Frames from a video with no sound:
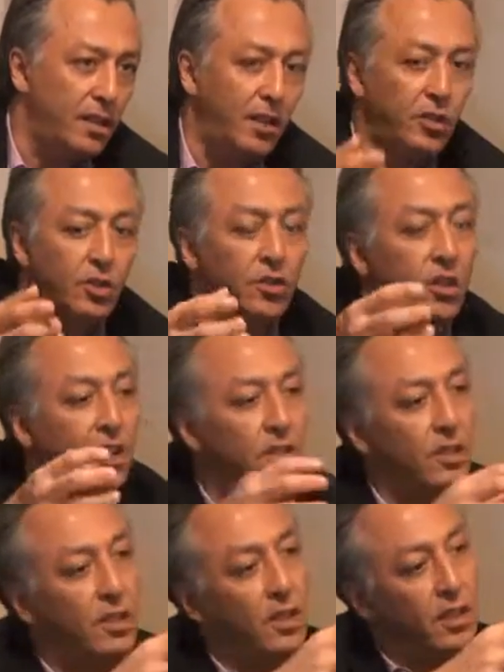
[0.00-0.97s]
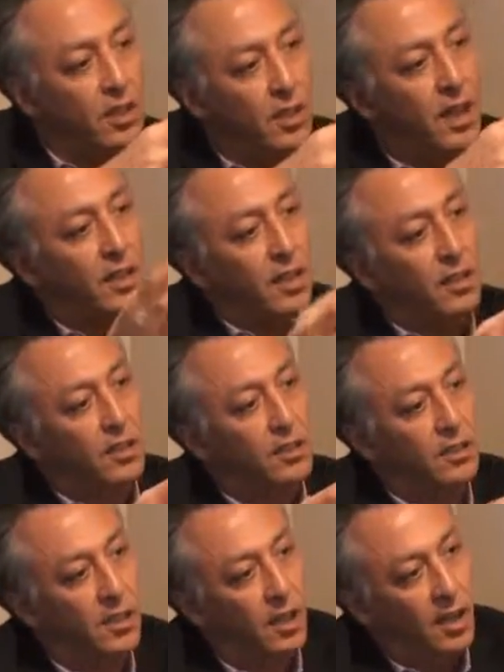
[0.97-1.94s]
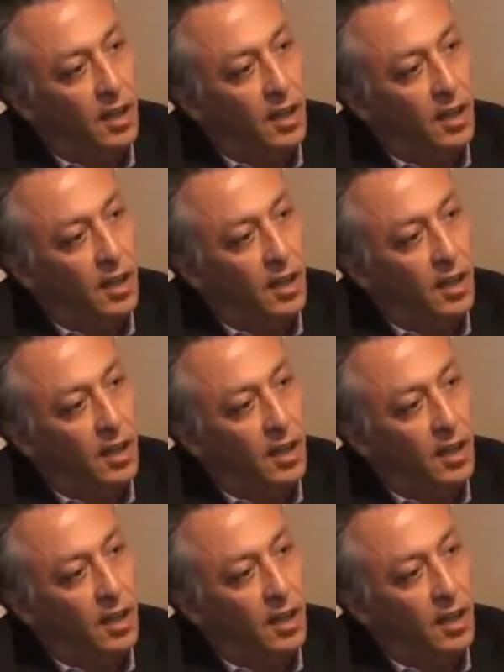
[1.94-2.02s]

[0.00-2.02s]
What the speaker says: These radicals